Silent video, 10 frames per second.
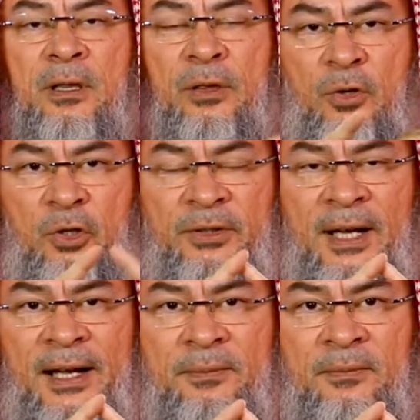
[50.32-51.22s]
dhuhr
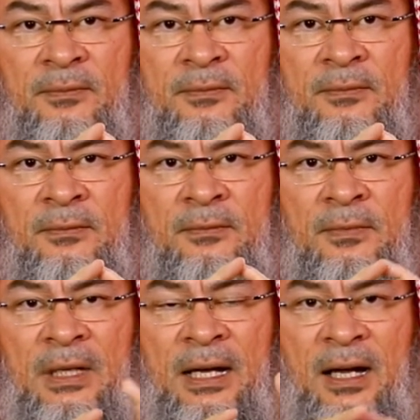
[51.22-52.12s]
time,
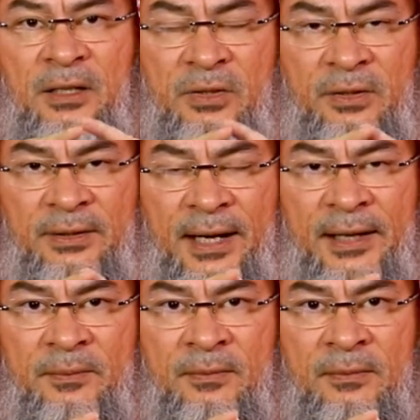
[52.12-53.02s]
asr
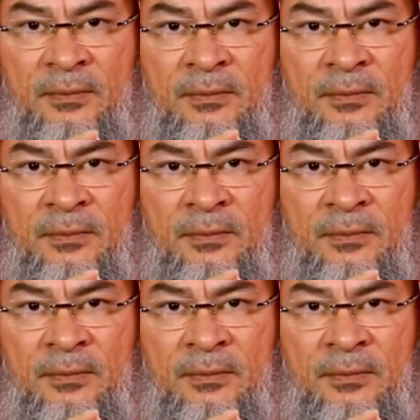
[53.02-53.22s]
time,